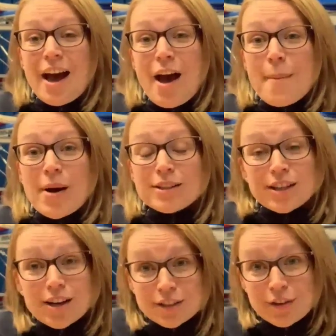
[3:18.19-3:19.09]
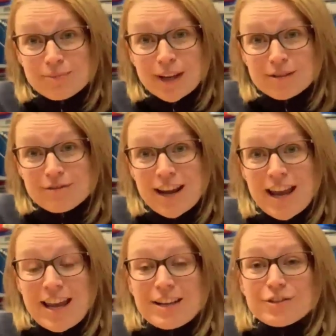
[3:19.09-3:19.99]
I started off my
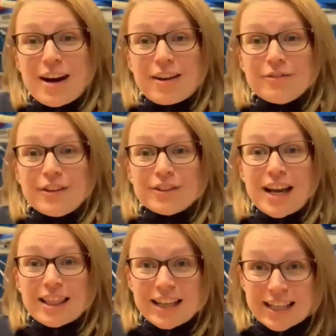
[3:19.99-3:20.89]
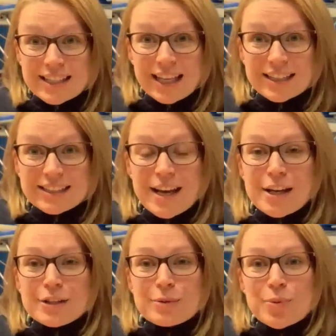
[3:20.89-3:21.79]
career in track and field athletics,
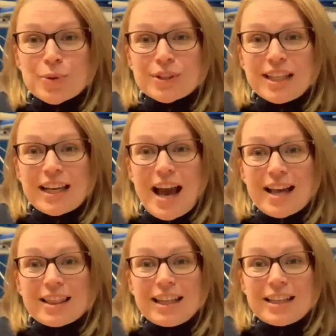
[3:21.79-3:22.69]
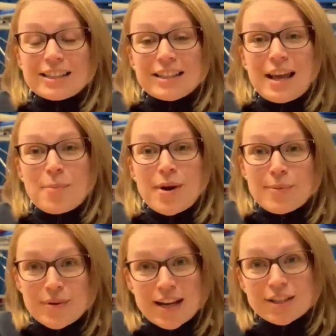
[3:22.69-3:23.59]
supporting athletes in their
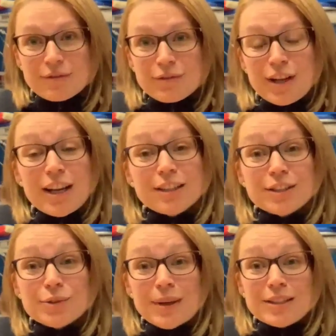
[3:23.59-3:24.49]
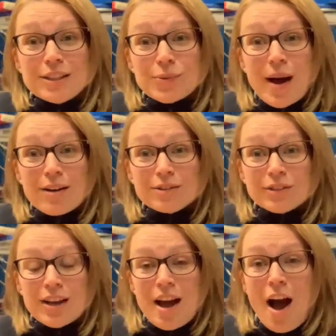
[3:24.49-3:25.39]
preparation for London 2012.